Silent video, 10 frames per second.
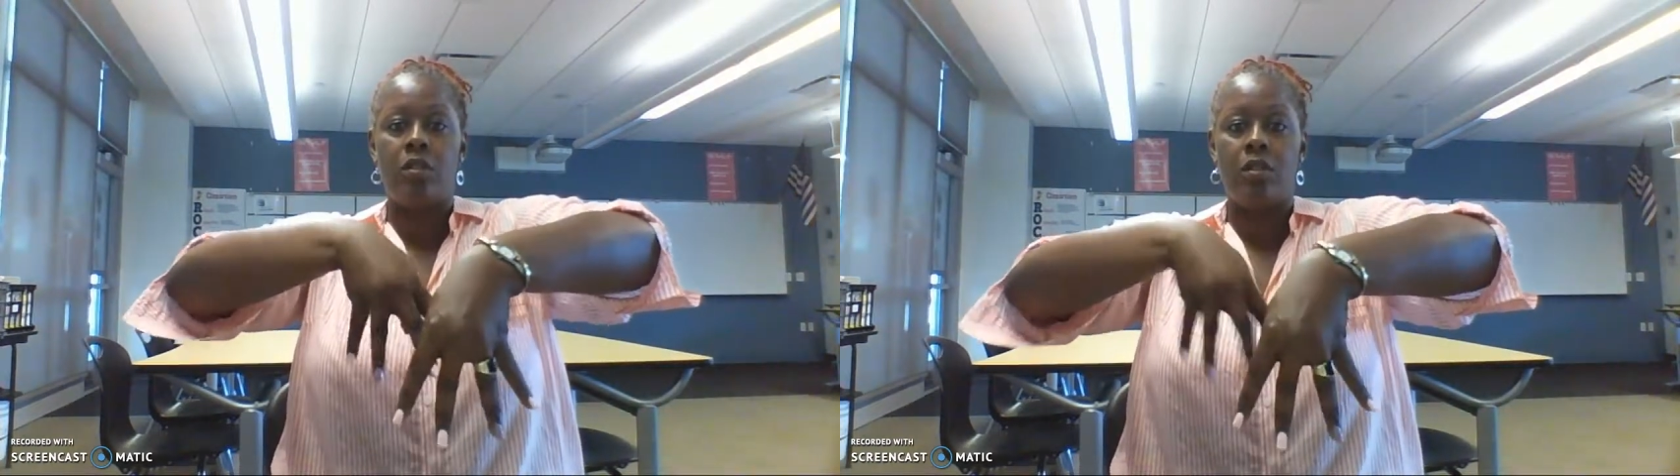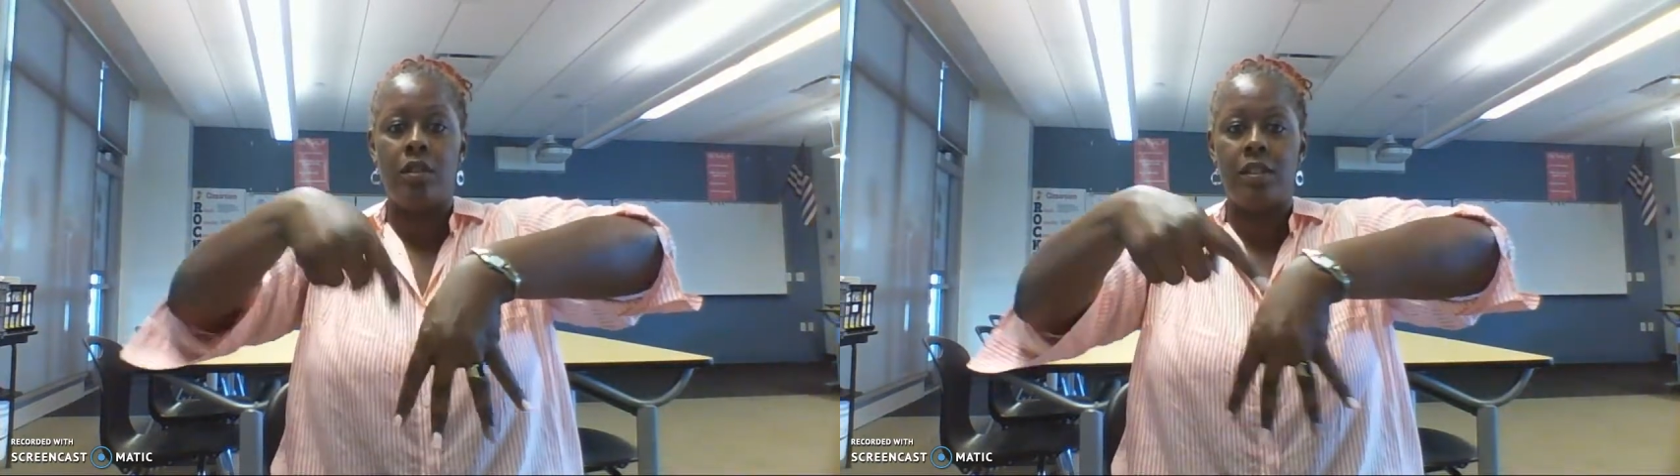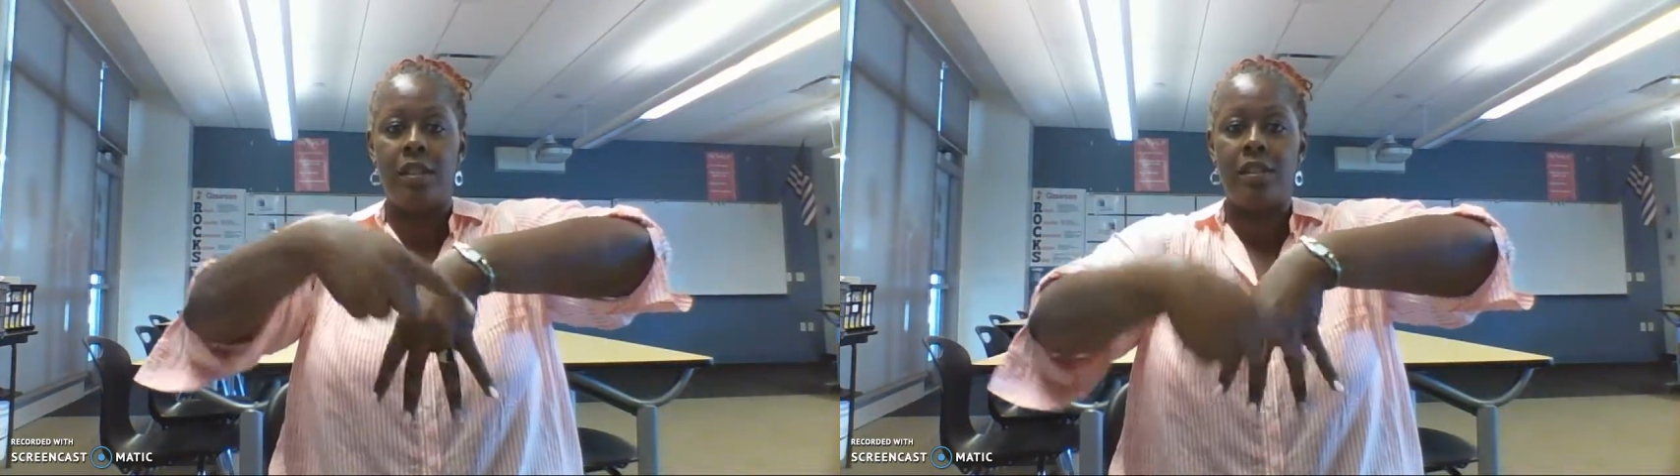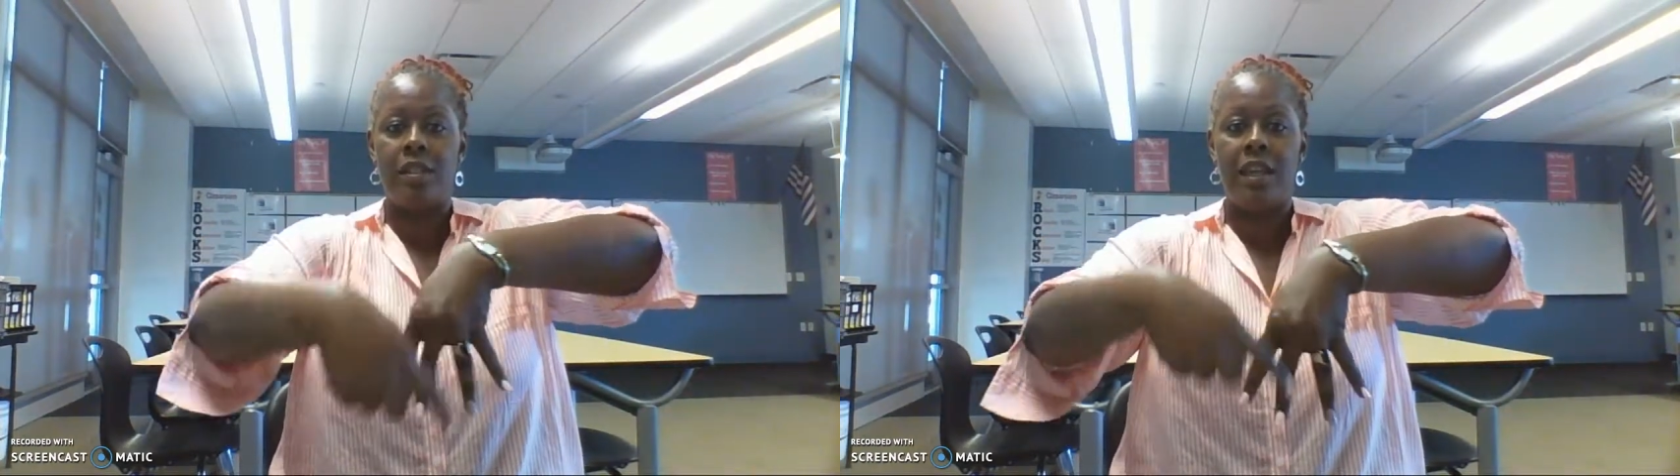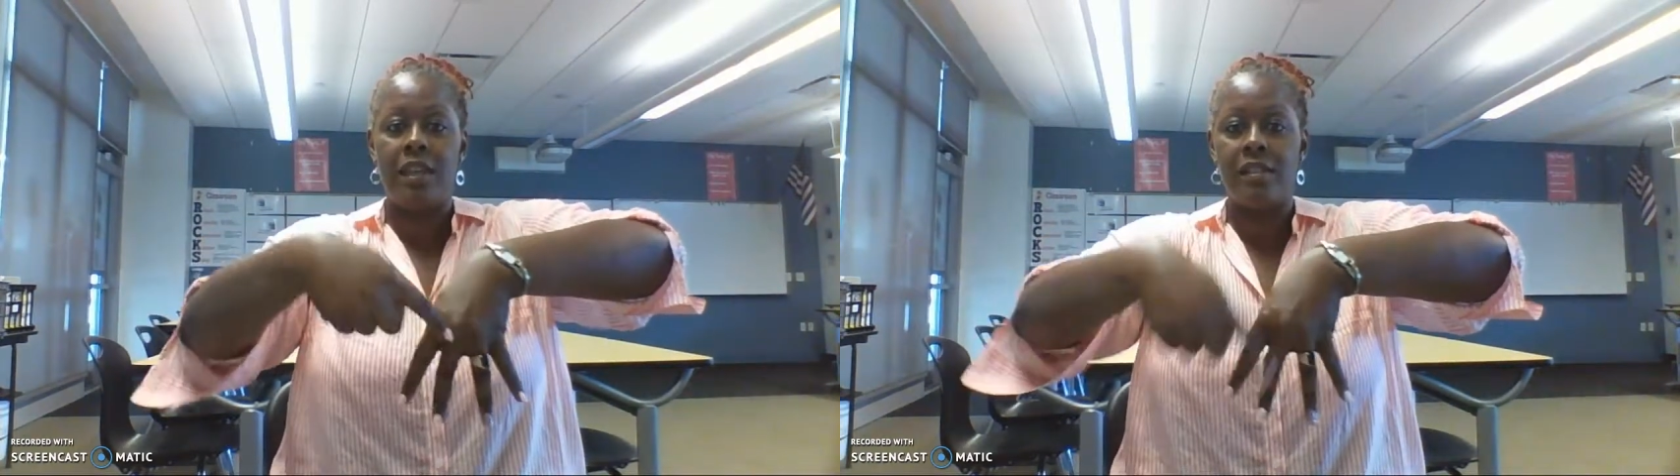Notice these
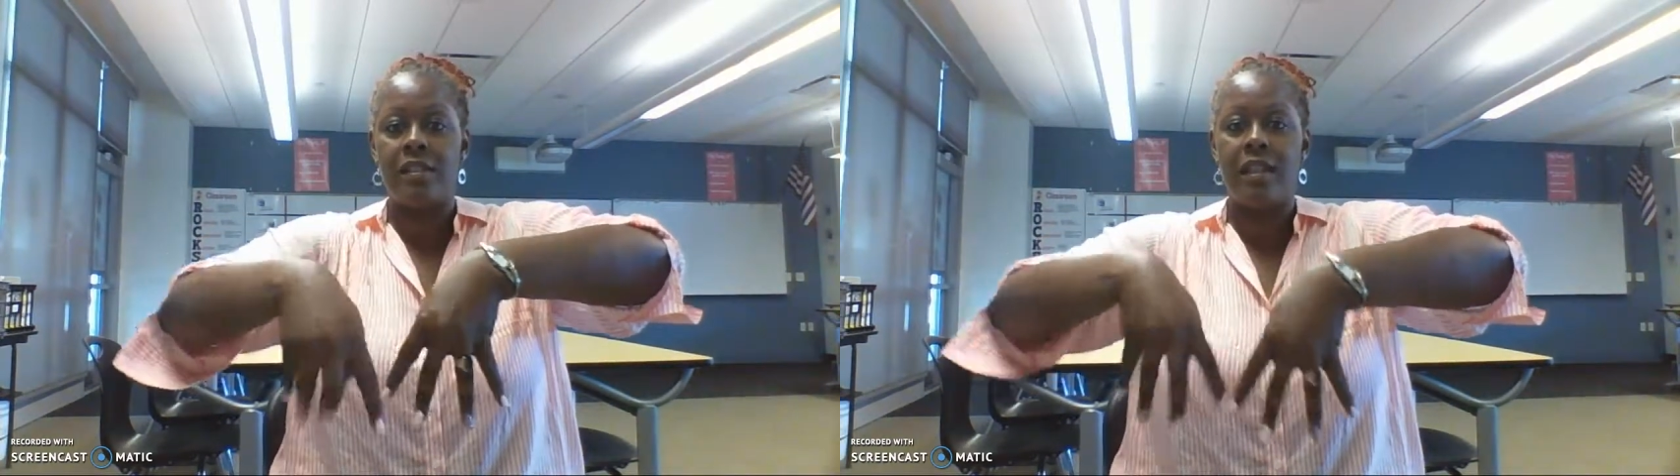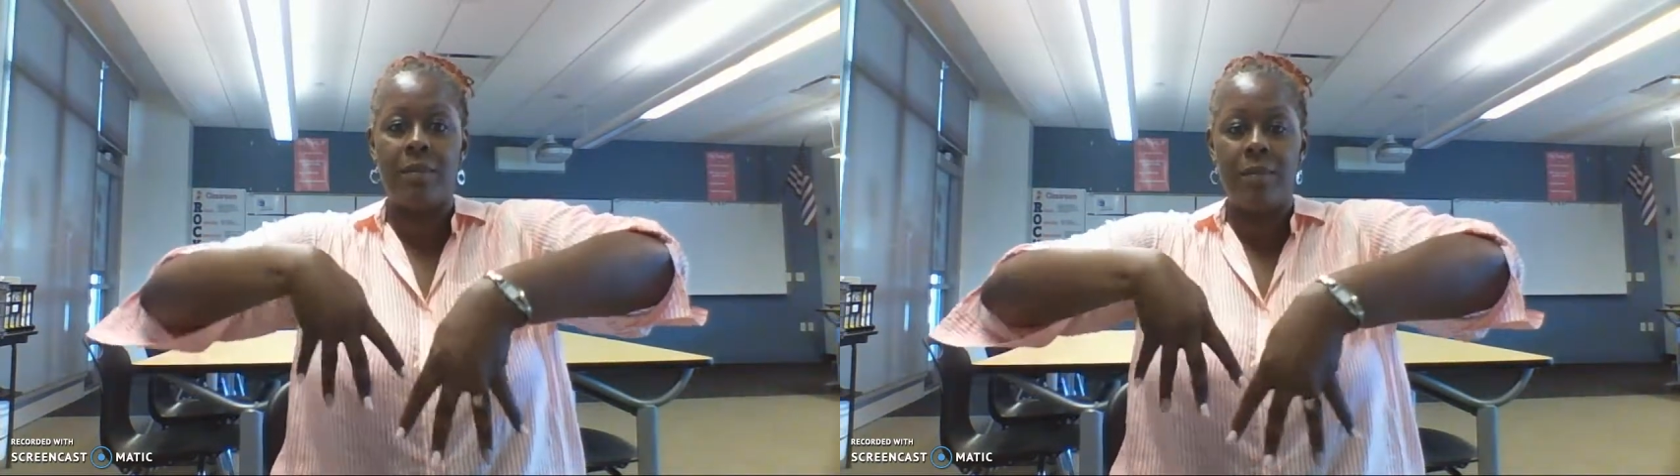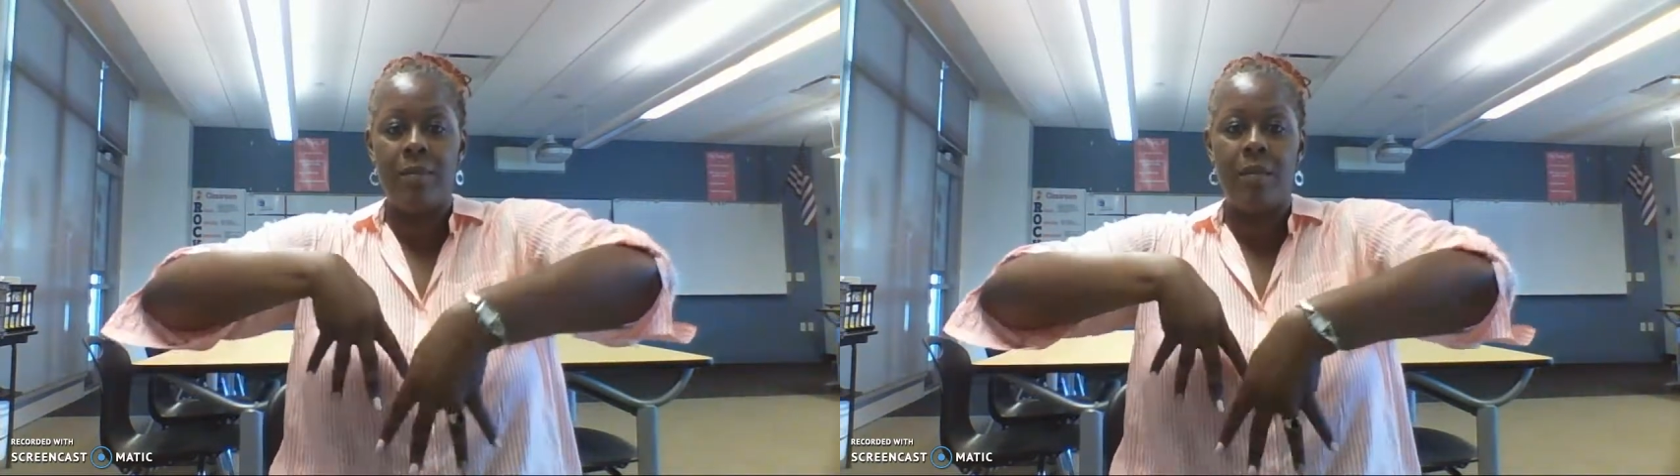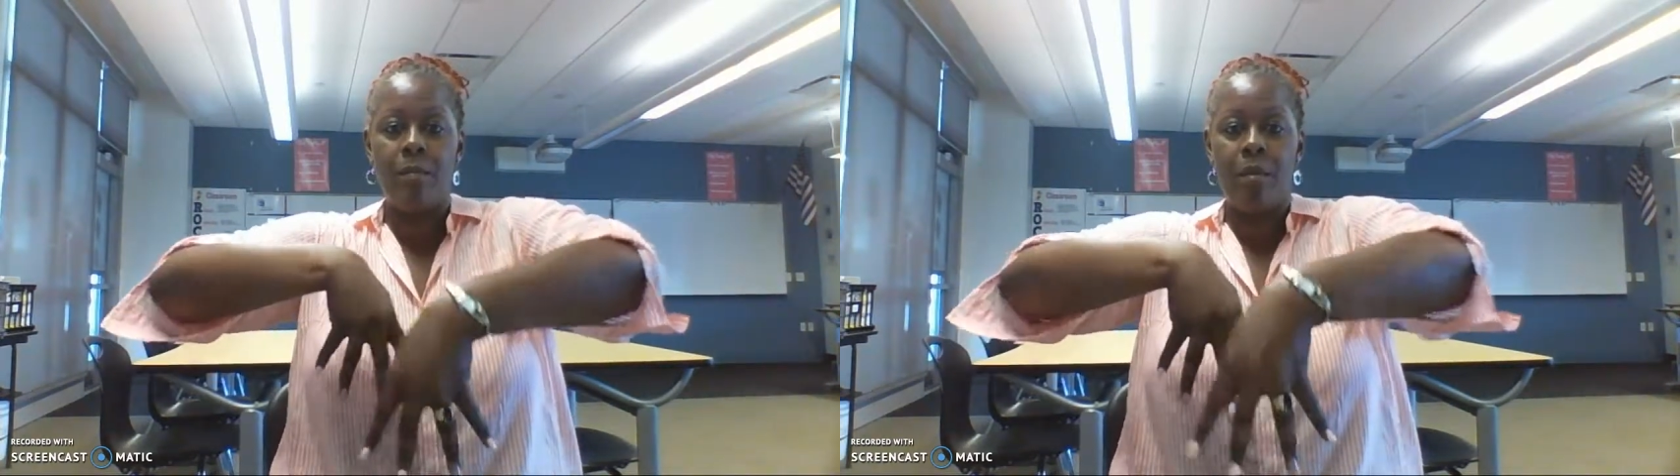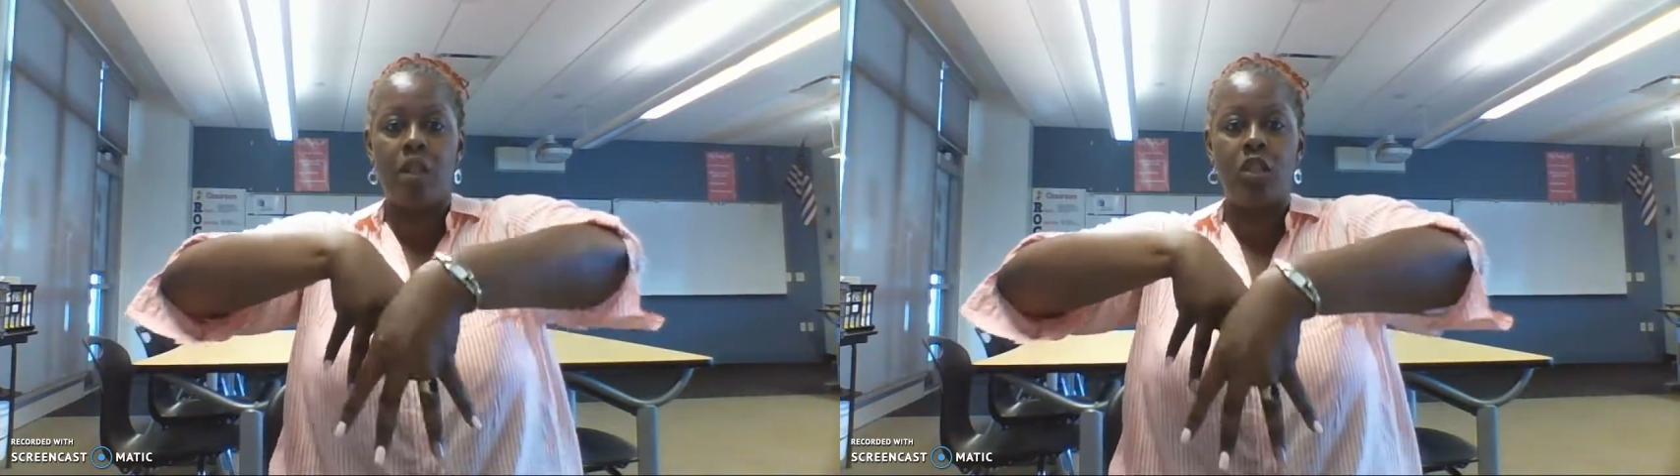legs look like people
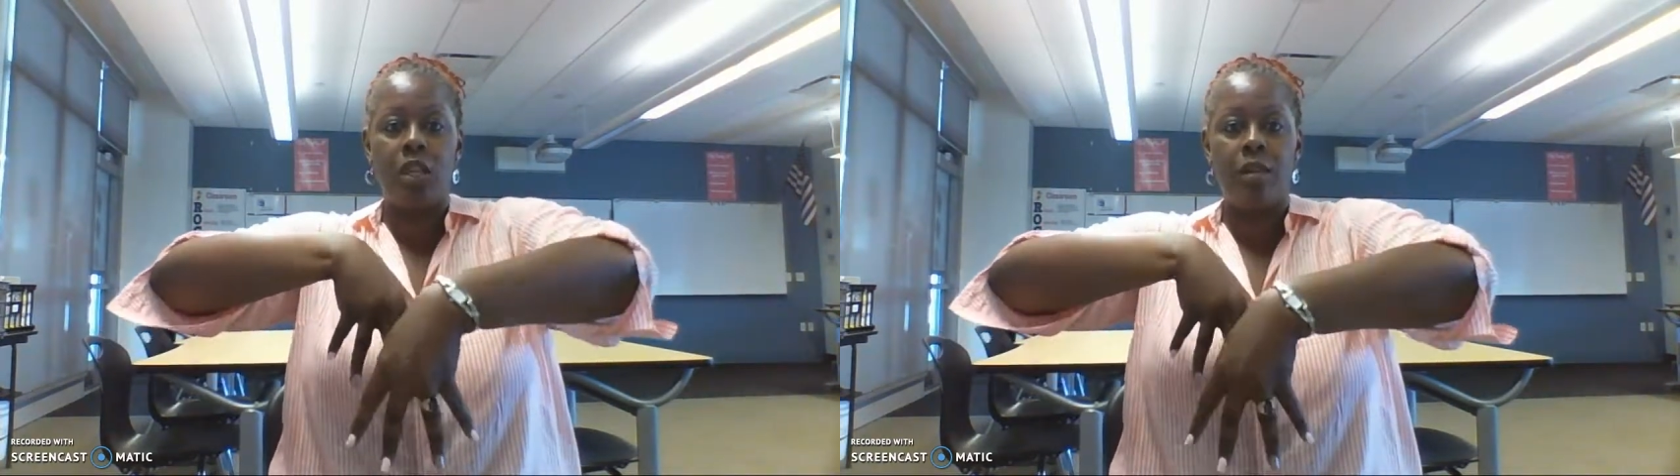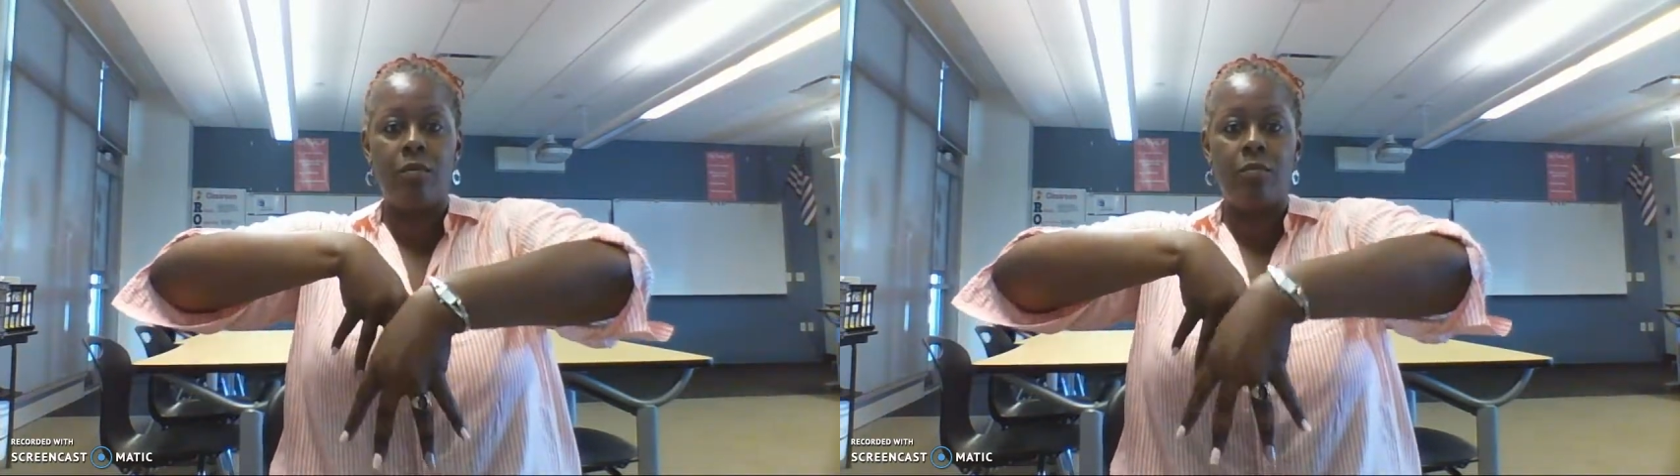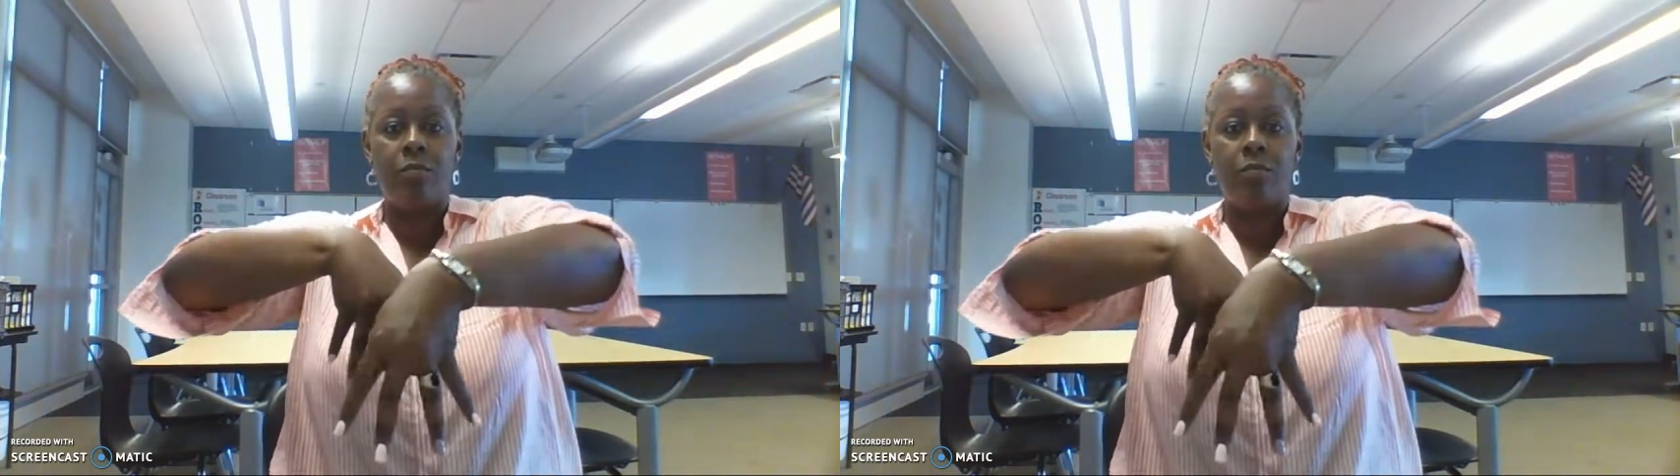marching